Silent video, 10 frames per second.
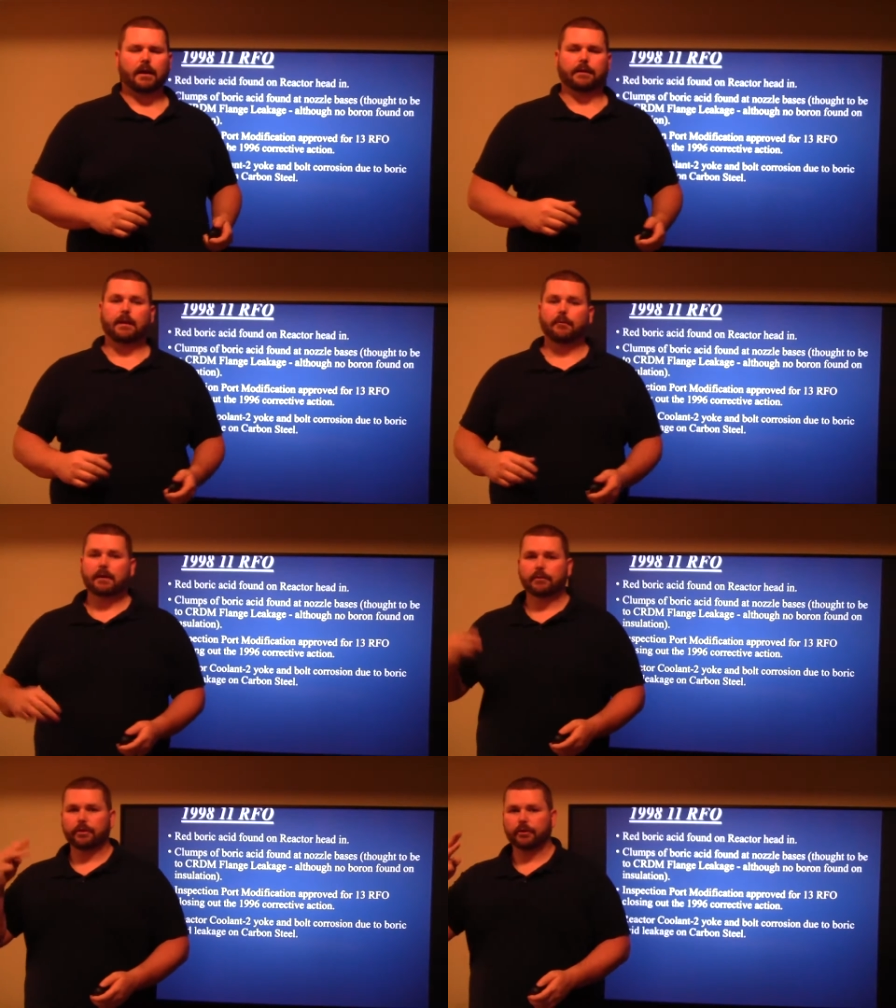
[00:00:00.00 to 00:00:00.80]
And now
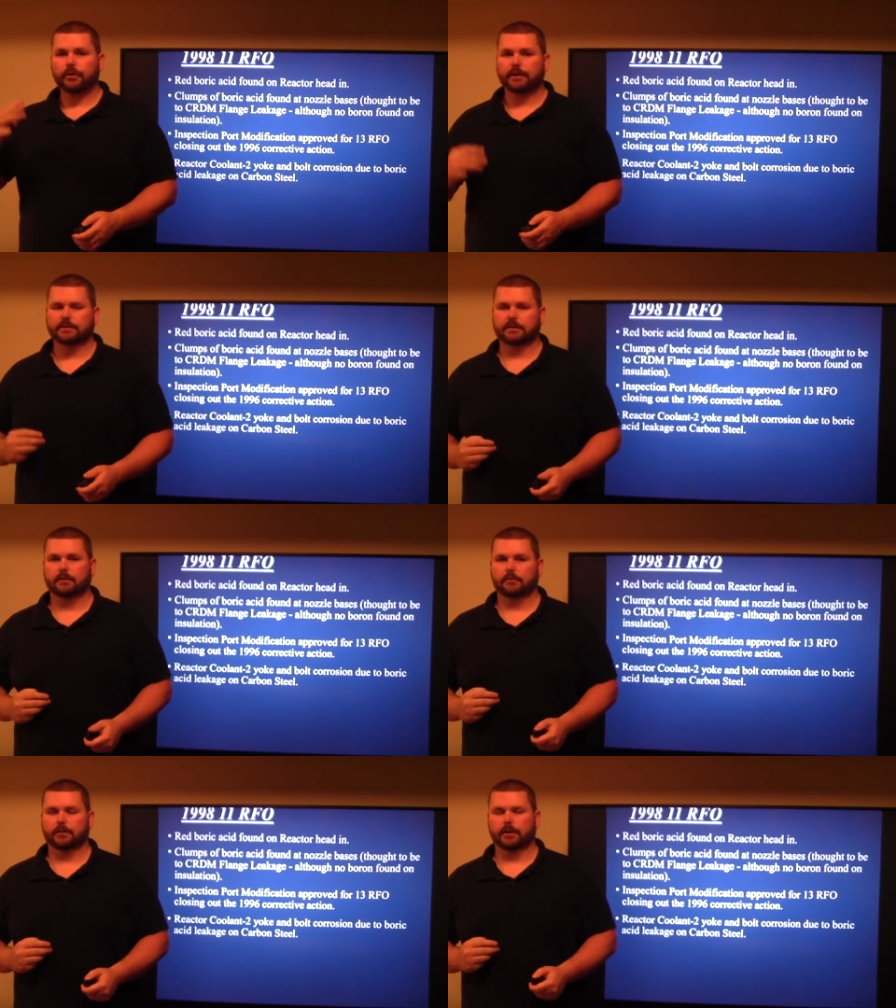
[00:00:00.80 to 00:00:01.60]
we have a third
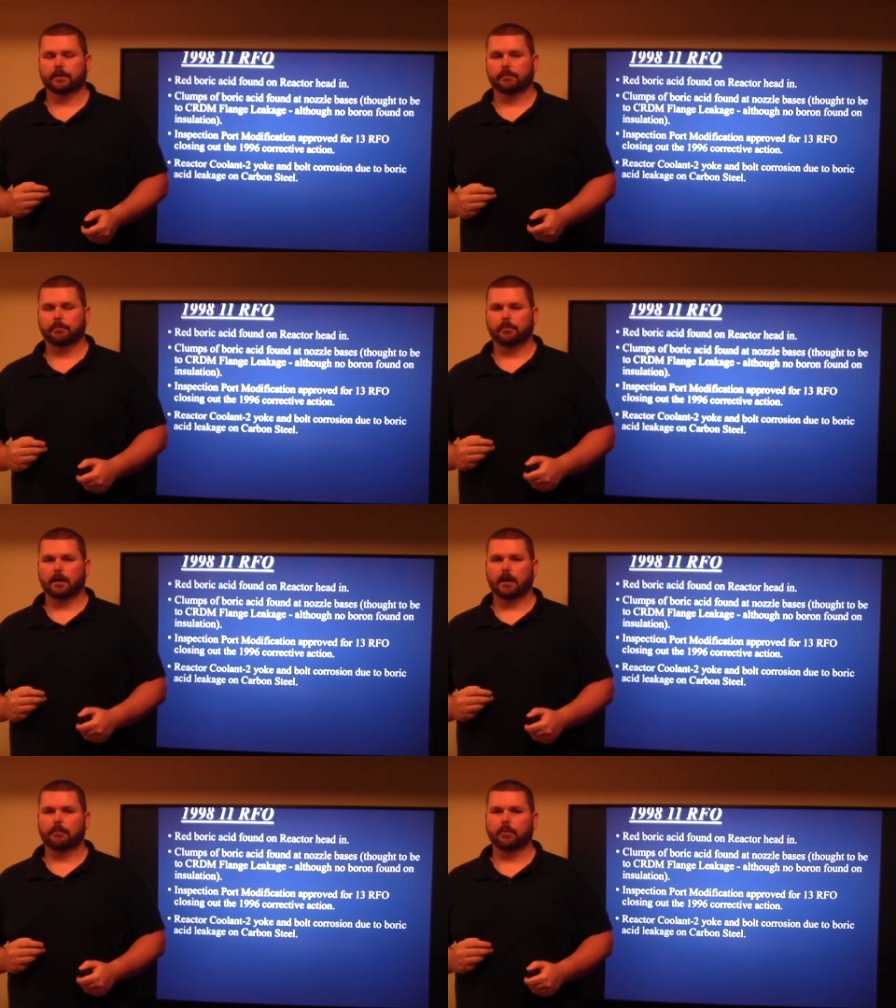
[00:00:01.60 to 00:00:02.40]
incident with
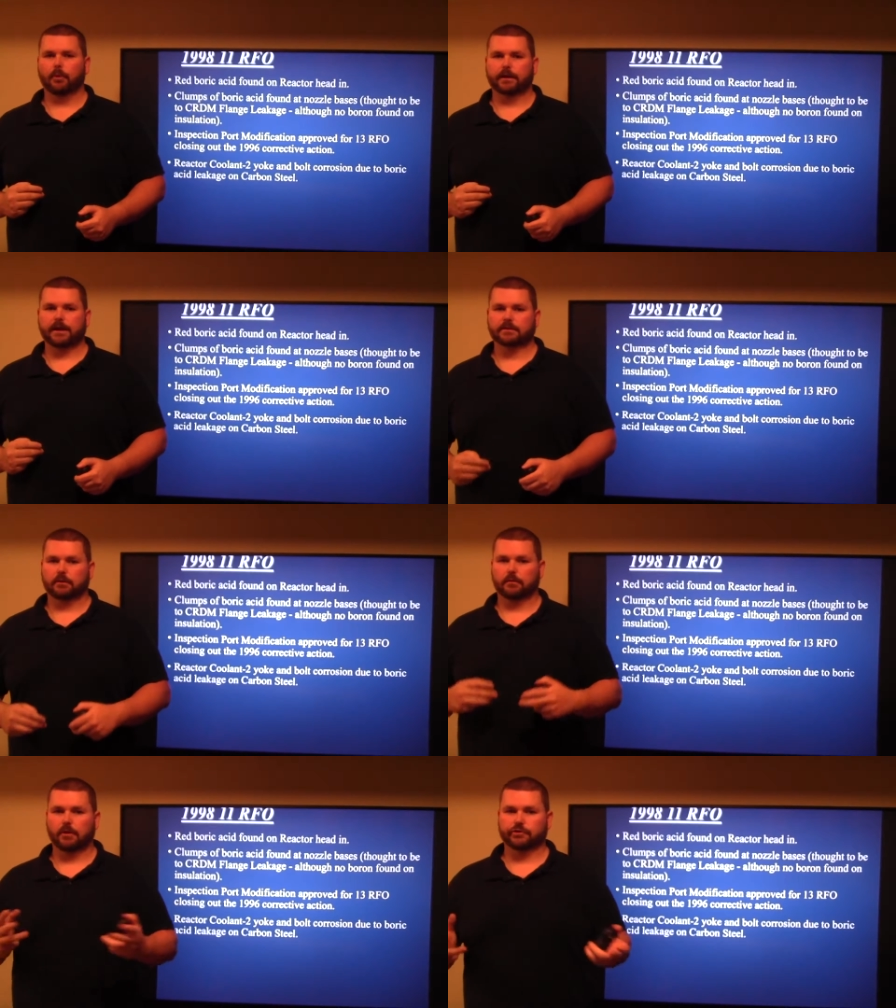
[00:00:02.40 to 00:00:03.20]
boric
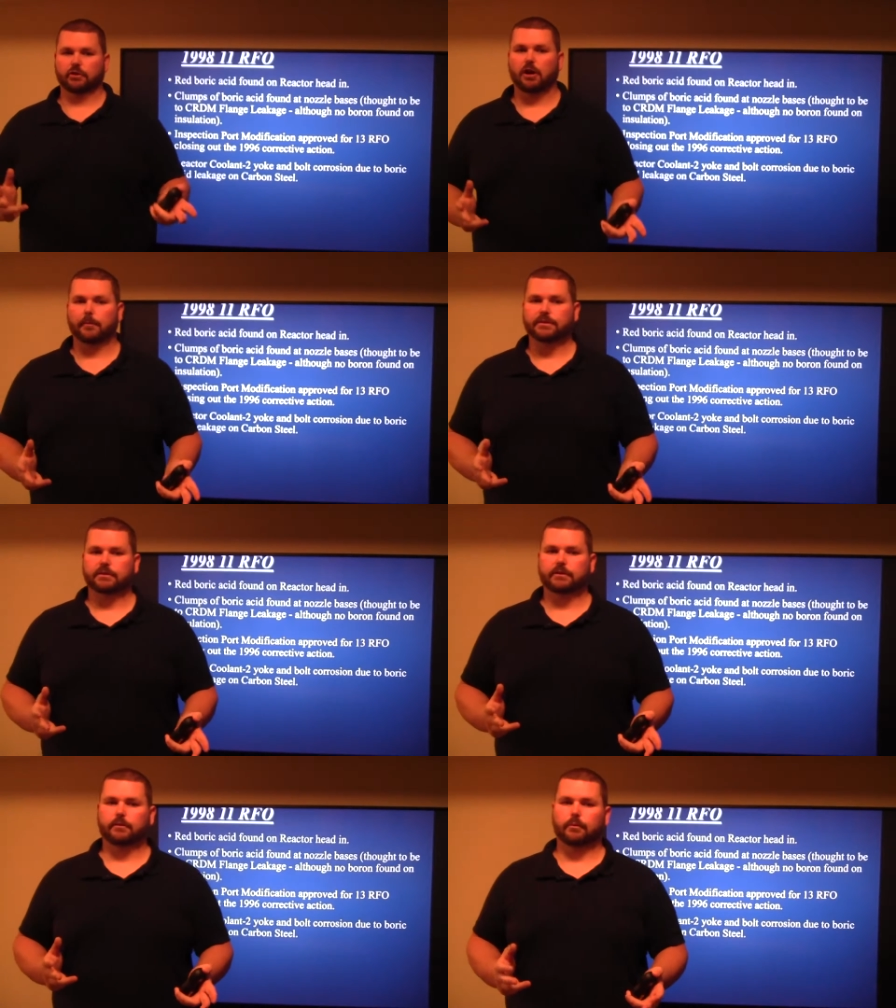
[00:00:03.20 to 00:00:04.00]
acid corrosion on carbon
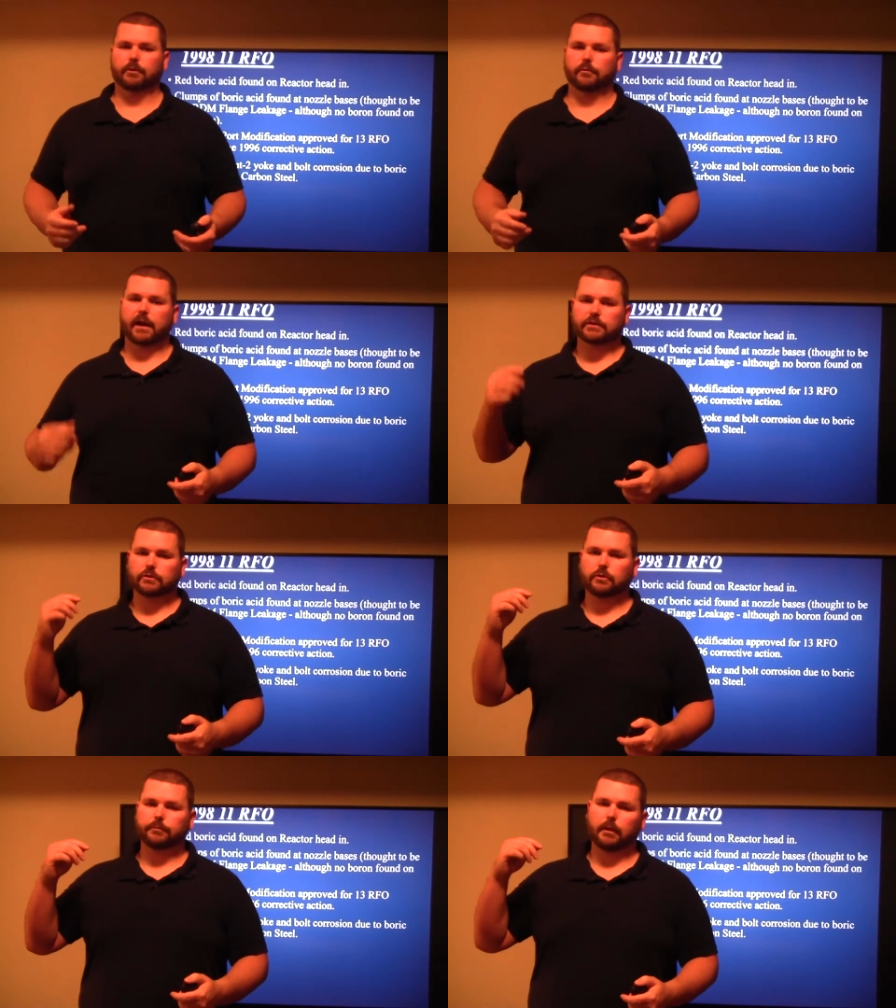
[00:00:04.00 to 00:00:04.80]
steel where the reactor
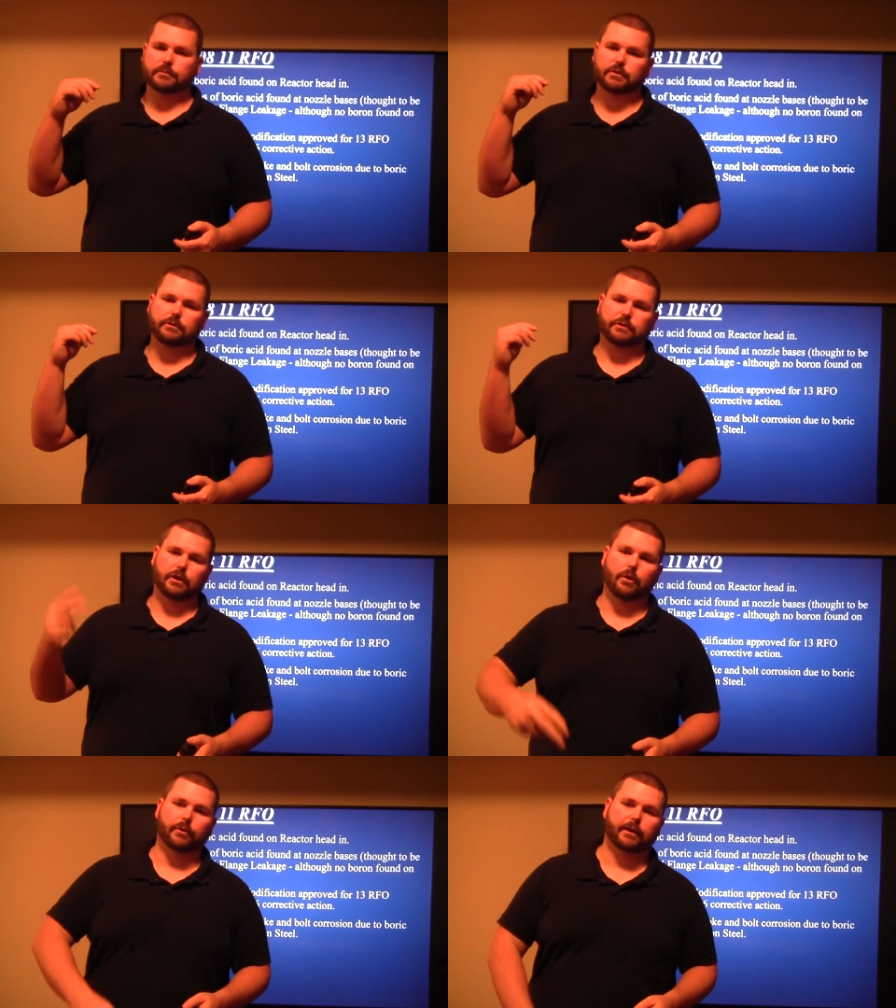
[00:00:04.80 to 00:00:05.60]
coolant pump 2
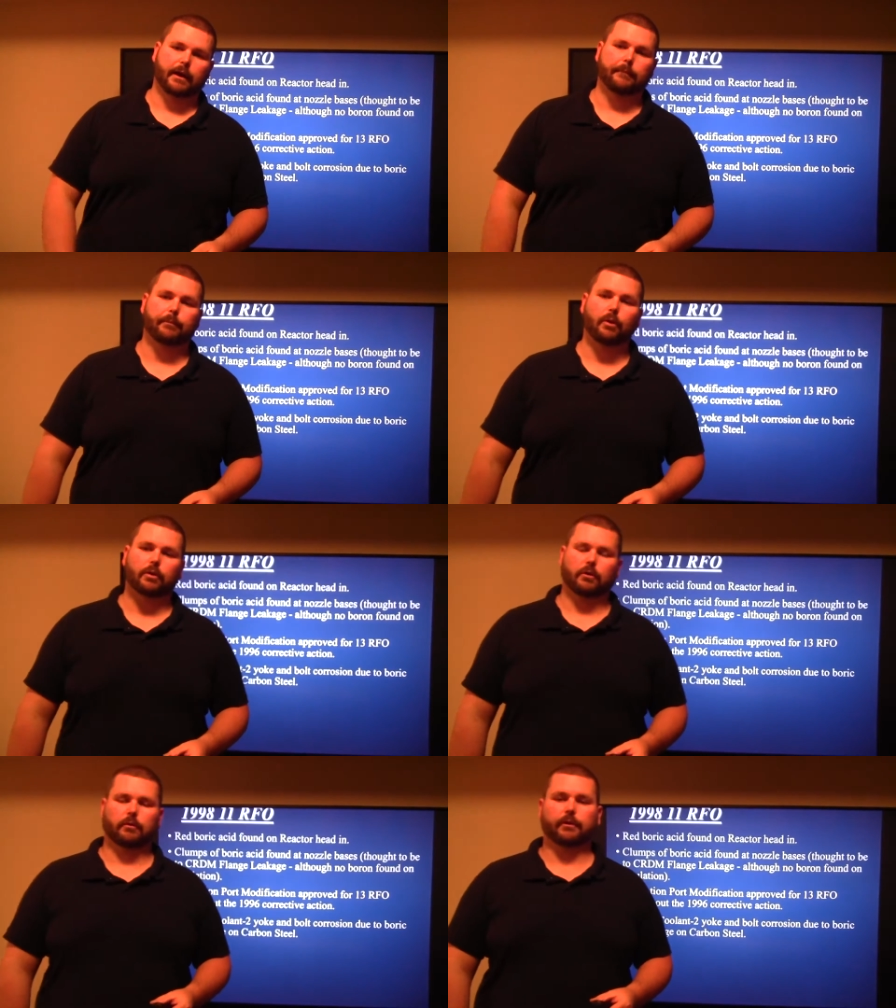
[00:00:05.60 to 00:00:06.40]
yoke and
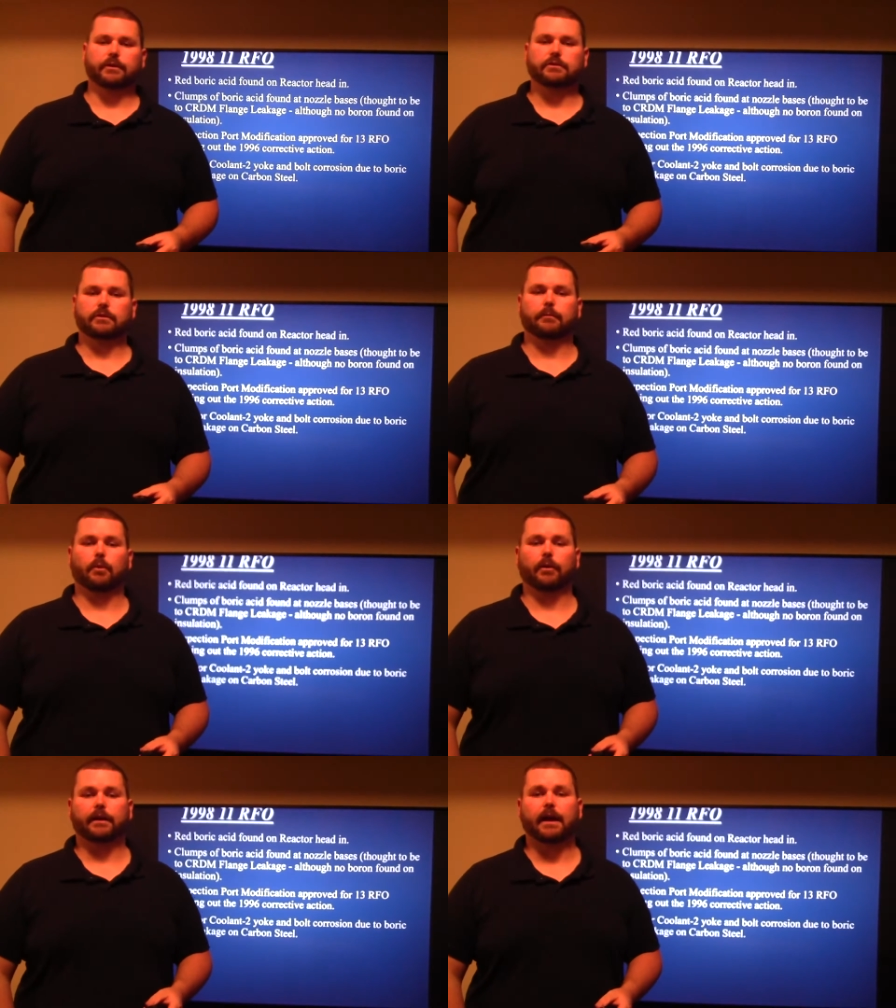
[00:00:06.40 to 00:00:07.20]
bolt corroded due to
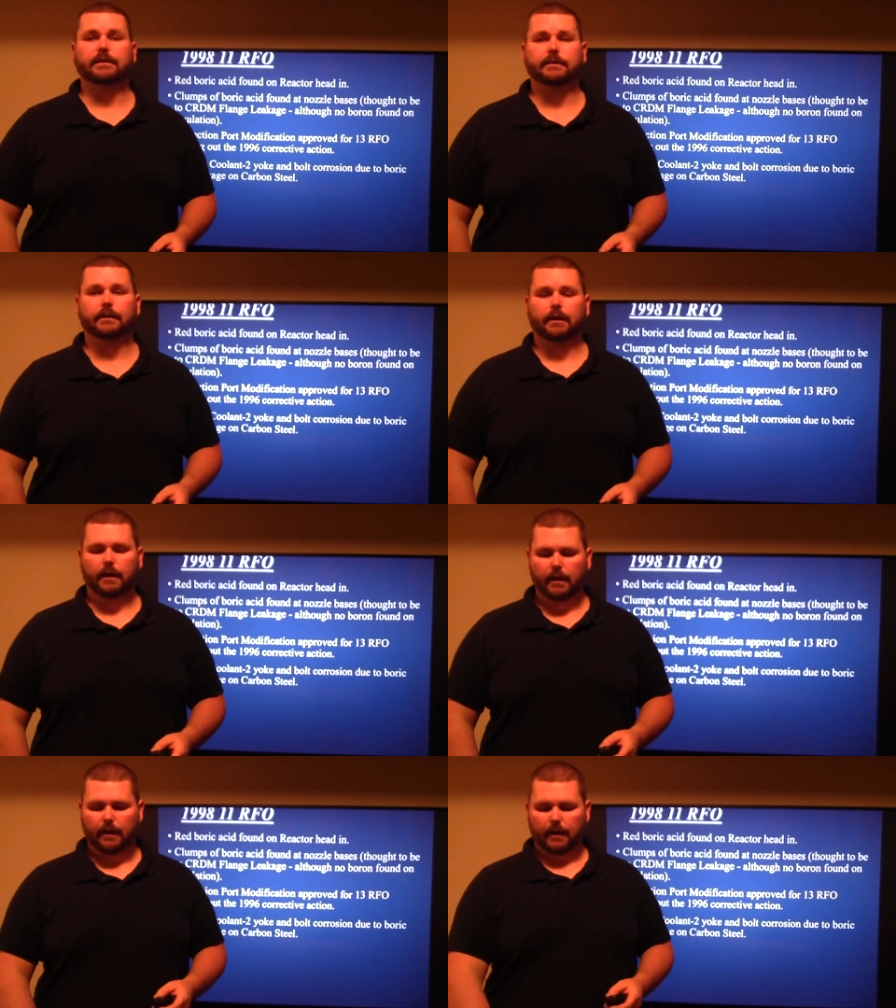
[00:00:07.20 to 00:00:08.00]
boric acid.
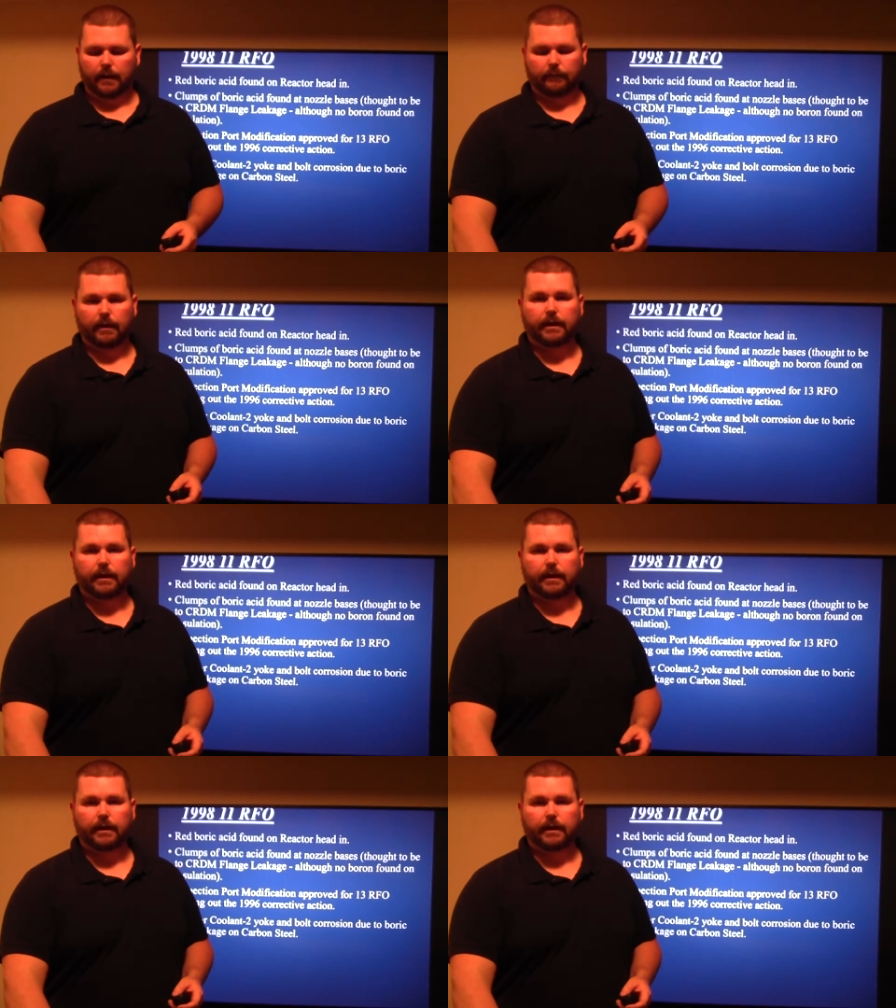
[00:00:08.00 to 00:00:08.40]
And